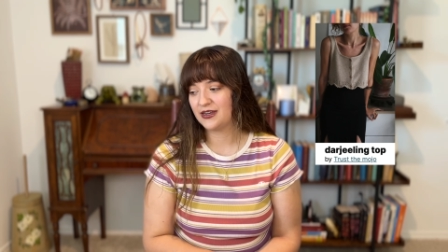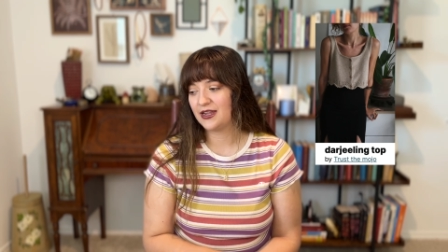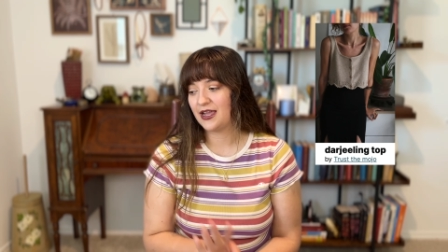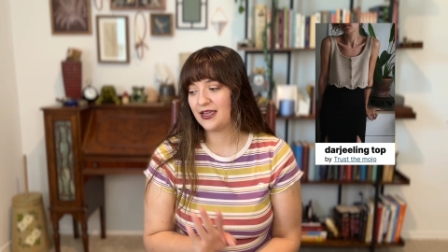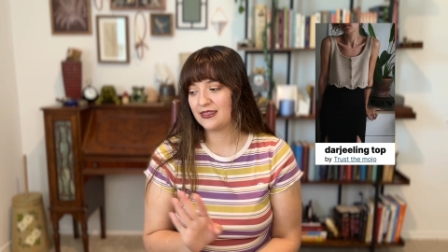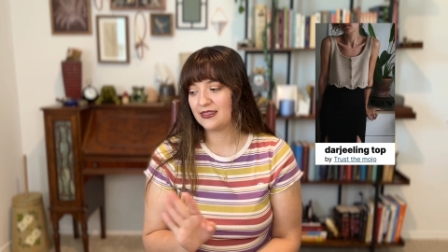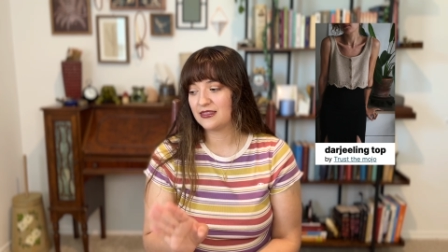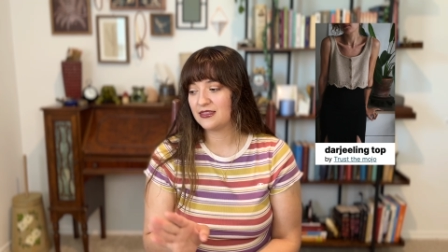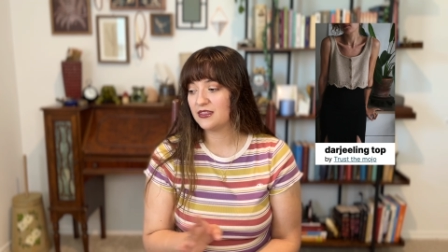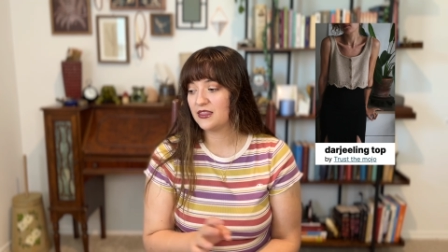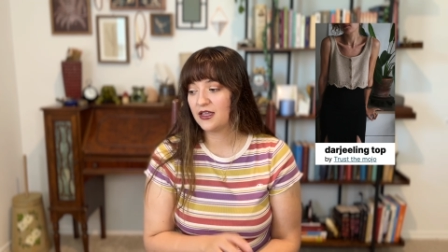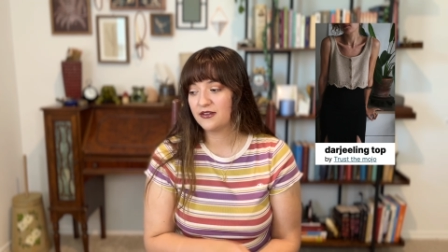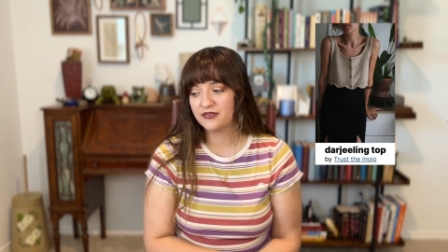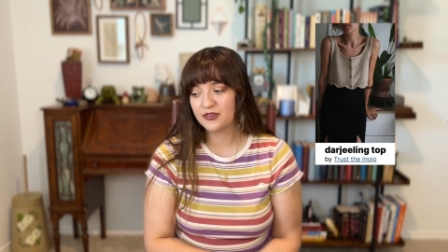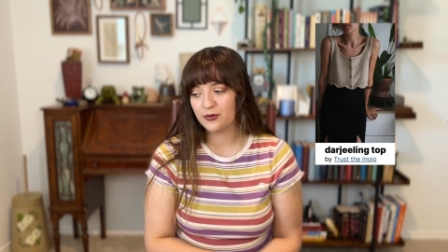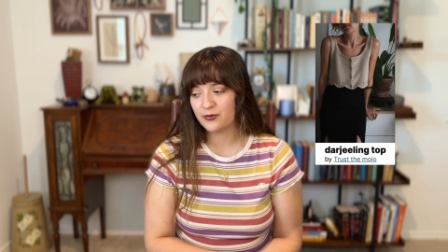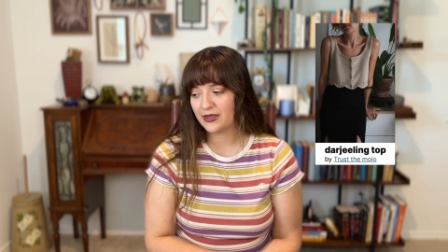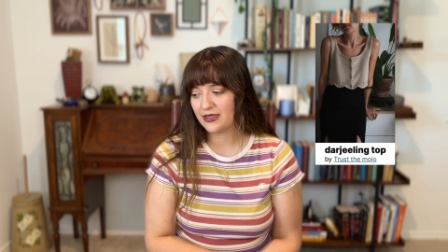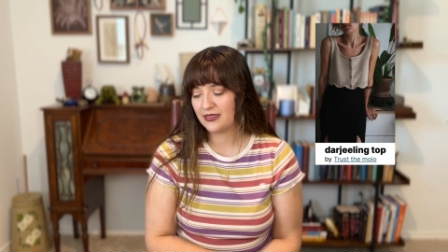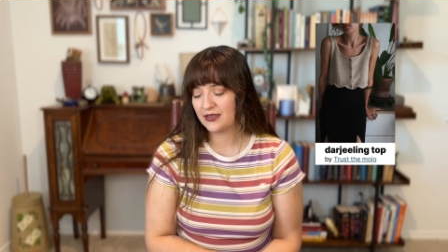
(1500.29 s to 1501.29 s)
I love
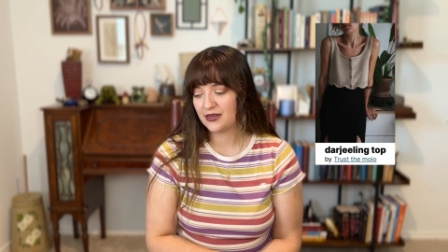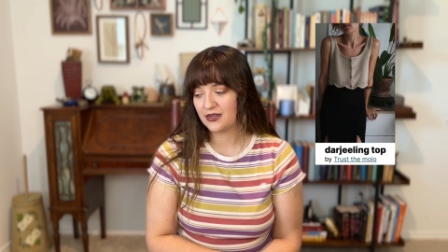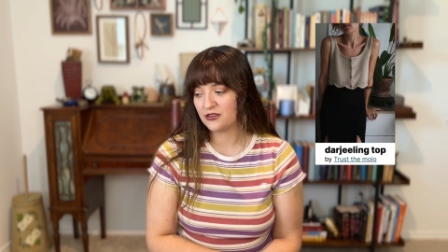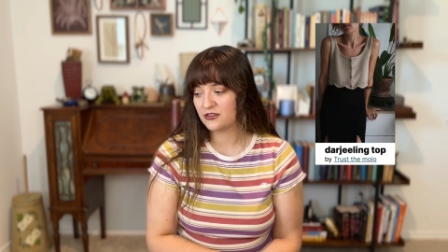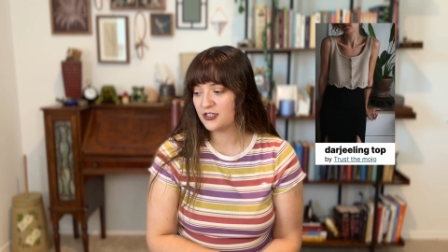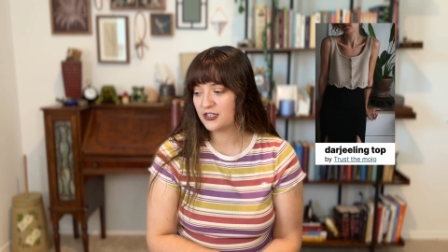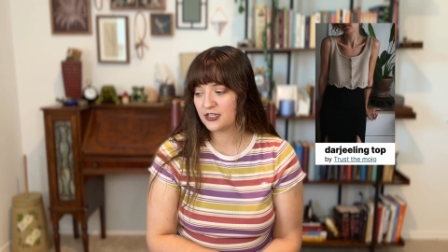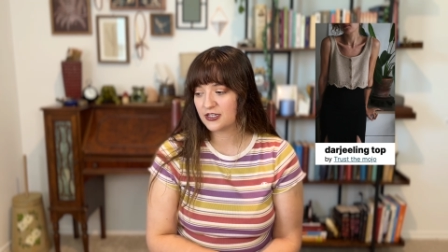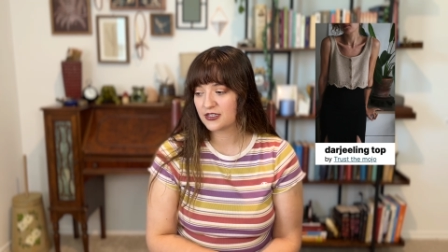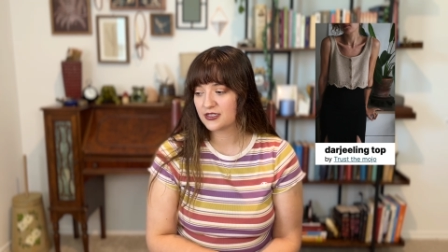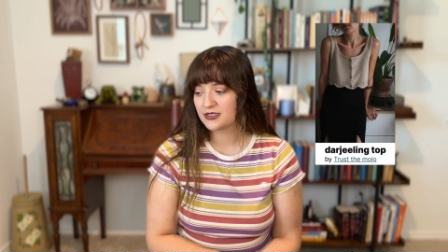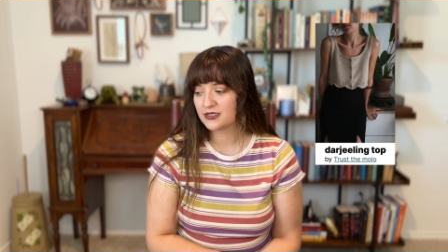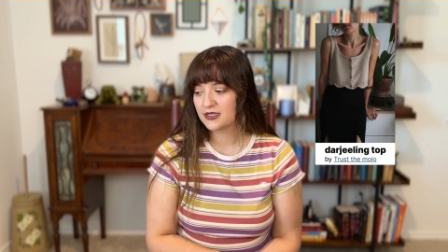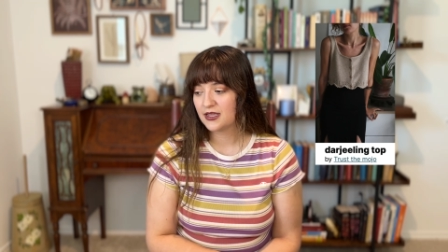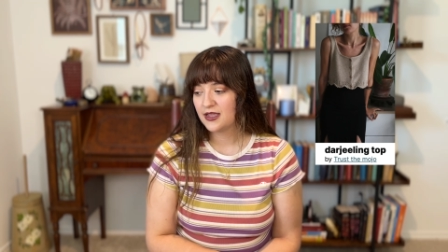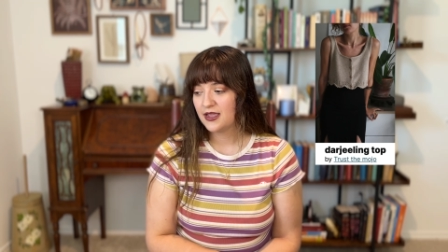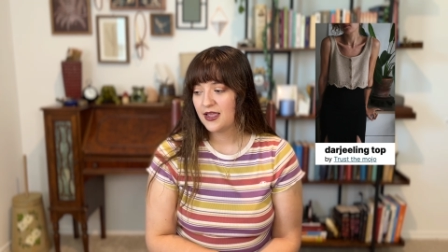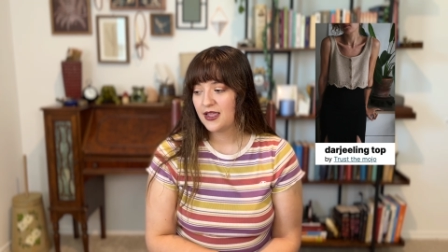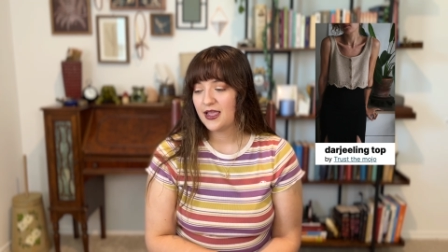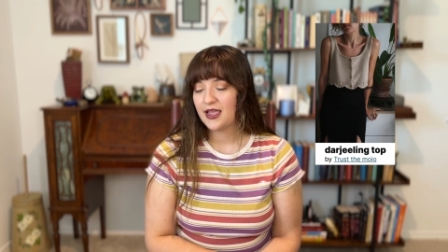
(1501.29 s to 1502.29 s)
the way that it looks,
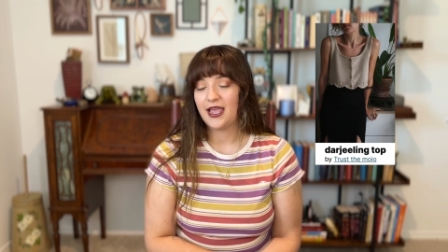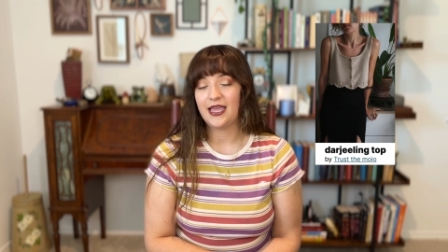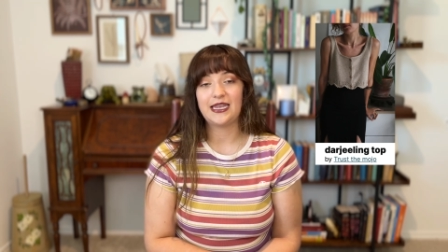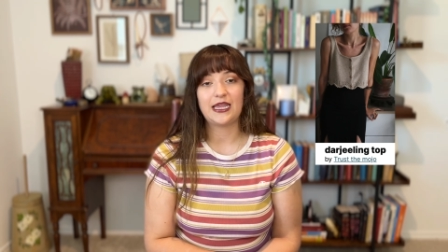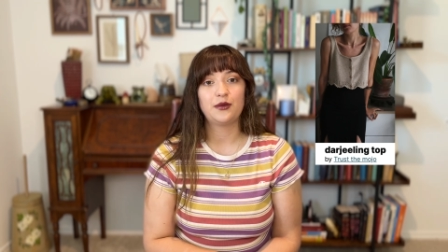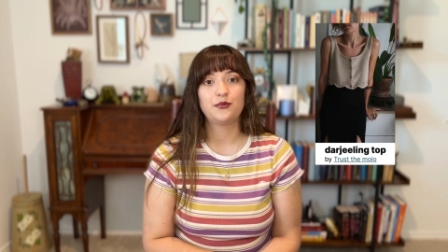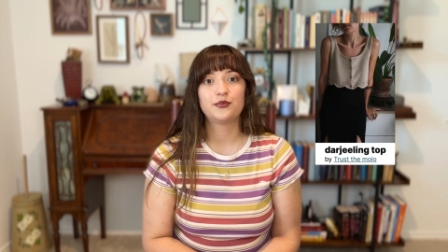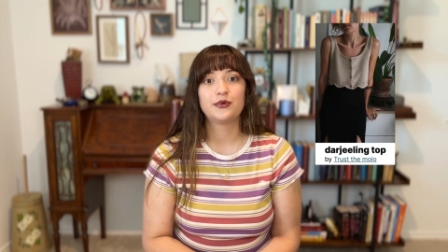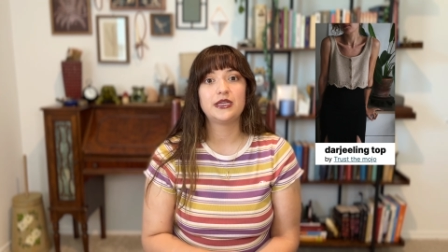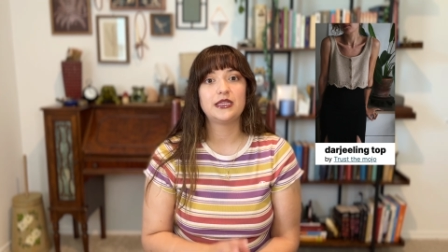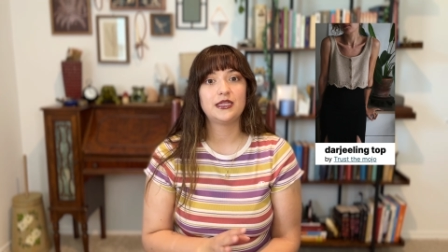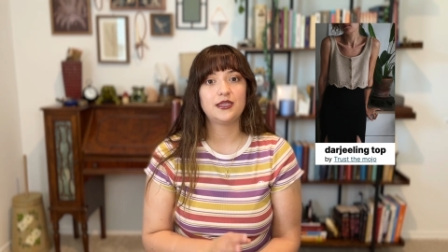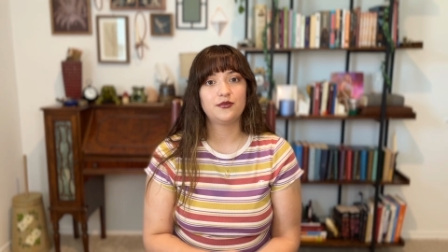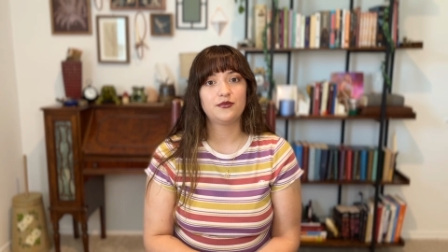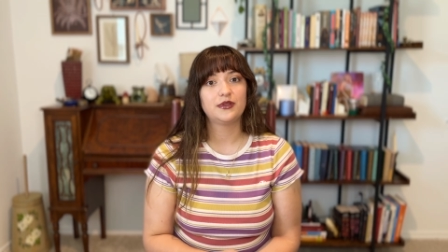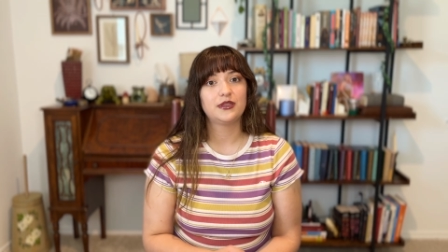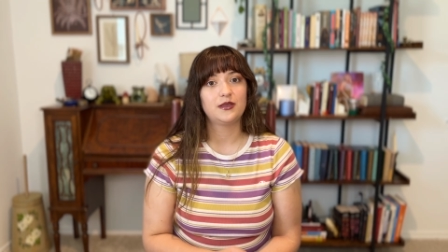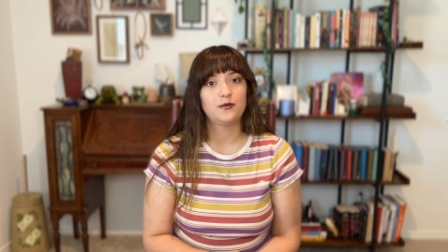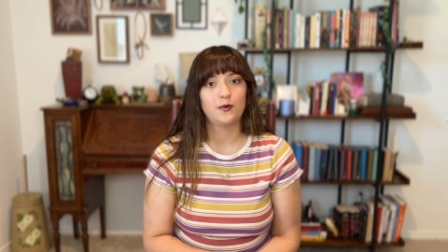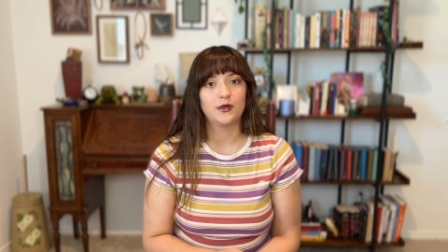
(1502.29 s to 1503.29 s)
and I
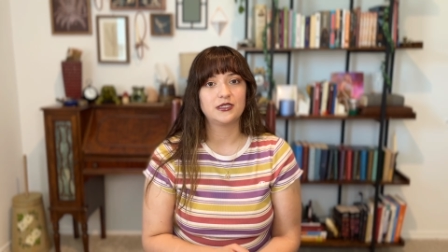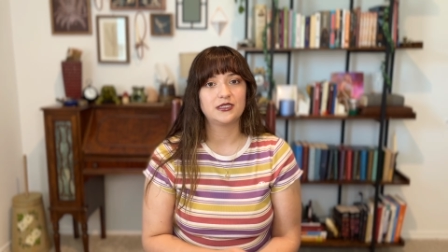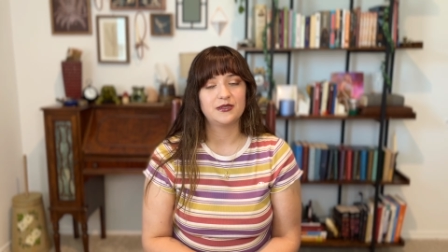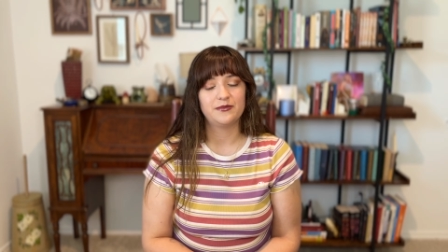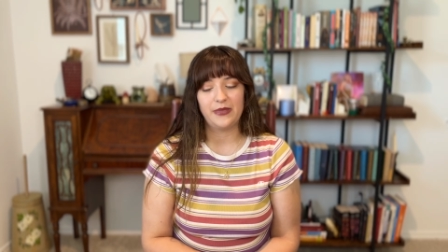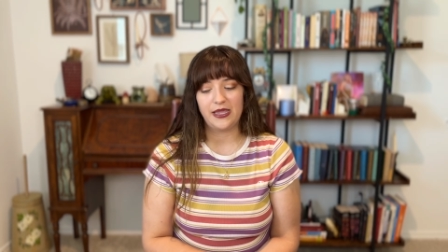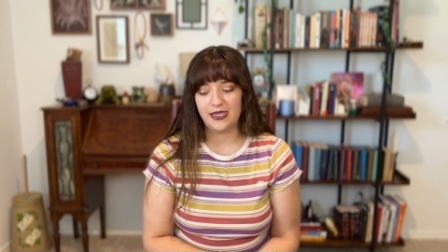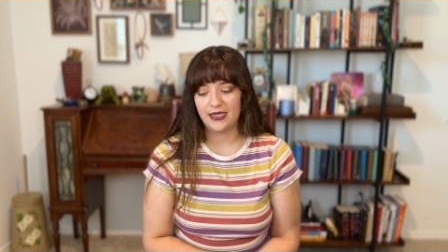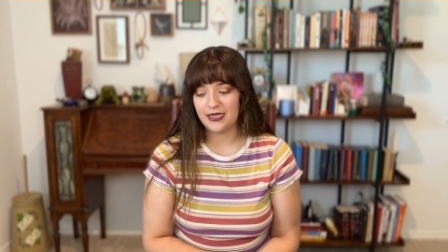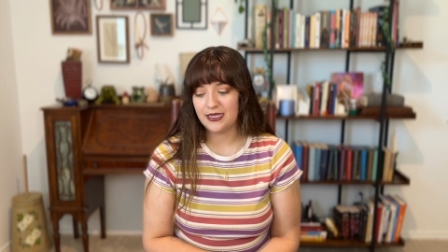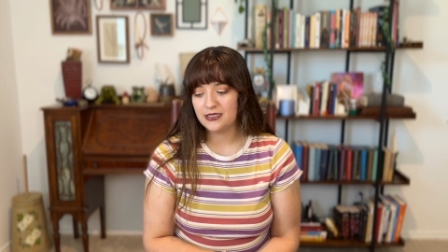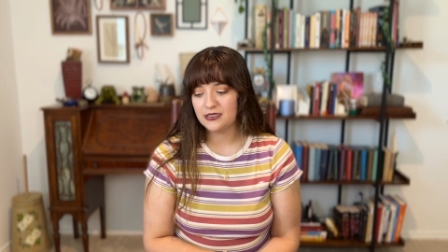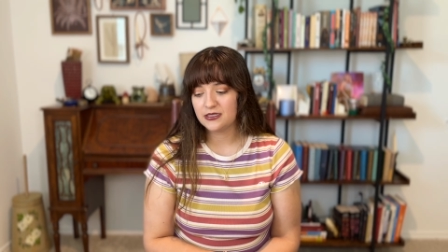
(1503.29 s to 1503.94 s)
really want to make it,